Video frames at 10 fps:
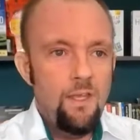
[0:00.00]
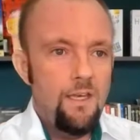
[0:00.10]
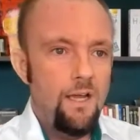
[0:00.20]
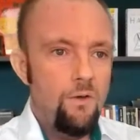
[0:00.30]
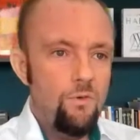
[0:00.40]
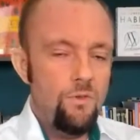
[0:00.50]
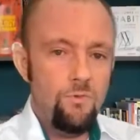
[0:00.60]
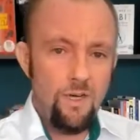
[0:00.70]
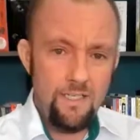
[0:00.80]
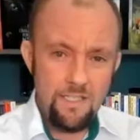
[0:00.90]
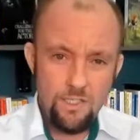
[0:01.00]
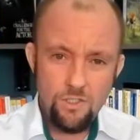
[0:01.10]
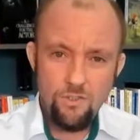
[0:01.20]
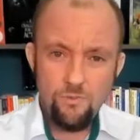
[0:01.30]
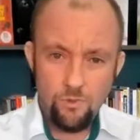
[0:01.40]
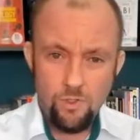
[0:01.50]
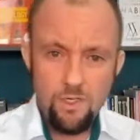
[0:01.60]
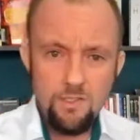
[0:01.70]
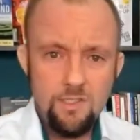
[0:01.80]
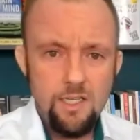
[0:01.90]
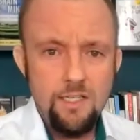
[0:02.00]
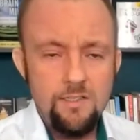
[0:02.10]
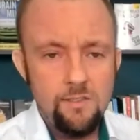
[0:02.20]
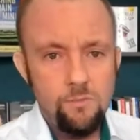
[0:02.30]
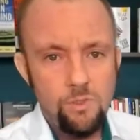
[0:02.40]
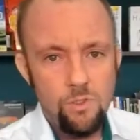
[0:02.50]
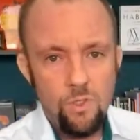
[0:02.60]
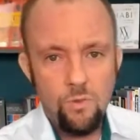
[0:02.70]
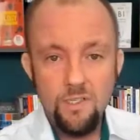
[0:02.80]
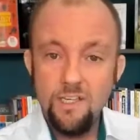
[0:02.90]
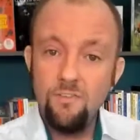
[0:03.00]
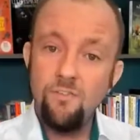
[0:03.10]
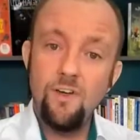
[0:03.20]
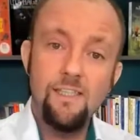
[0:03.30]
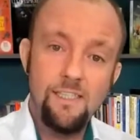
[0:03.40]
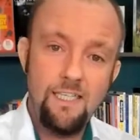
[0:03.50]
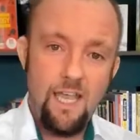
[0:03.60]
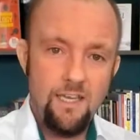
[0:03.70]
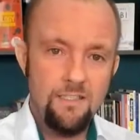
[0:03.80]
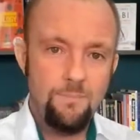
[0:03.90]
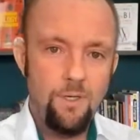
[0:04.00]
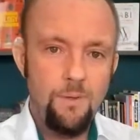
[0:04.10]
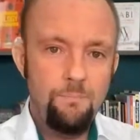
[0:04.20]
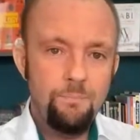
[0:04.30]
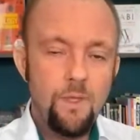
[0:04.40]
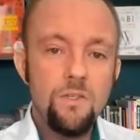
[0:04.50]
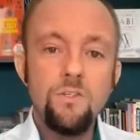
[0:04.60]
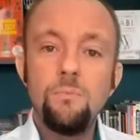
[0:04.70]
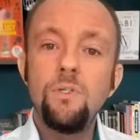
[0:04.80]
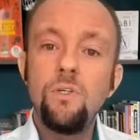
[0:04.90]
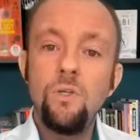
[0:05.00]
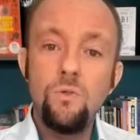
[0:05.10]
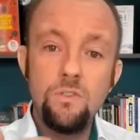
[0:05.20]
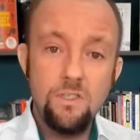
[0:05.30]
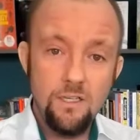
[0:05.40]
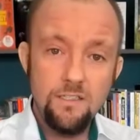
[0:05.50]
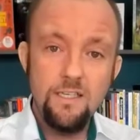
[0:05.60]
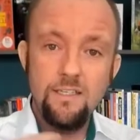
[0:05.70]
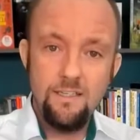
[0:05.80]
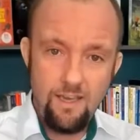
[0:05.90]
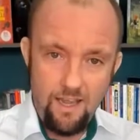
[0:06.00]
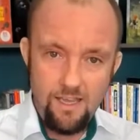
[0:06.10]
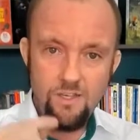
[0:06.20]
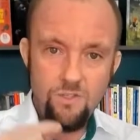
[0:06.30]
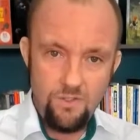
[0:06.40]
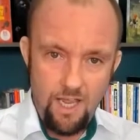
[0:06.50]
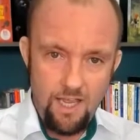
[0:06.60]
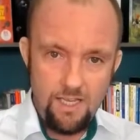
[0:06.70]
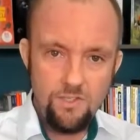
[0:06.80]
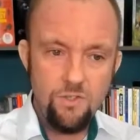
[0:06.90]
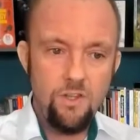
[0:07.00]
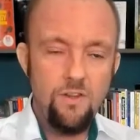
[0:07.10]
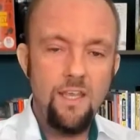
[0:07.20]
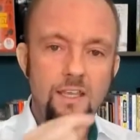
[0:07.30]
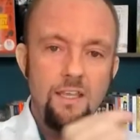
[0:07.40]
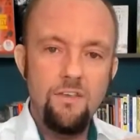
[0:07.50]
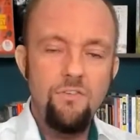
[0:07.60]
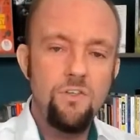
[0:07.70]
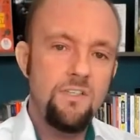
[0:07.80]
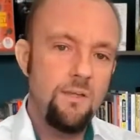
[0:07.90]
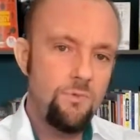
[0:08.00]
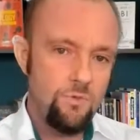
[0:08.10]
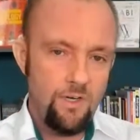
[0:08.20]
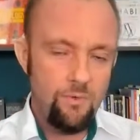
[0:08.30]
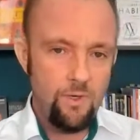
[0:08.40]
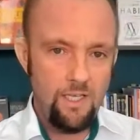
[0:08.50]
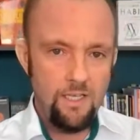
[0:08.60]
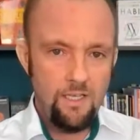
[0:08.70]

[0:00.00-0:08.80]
Now, the right teacher for us is someone who is a friendly expert, someone who does it day to day so that they can give you the tips right away.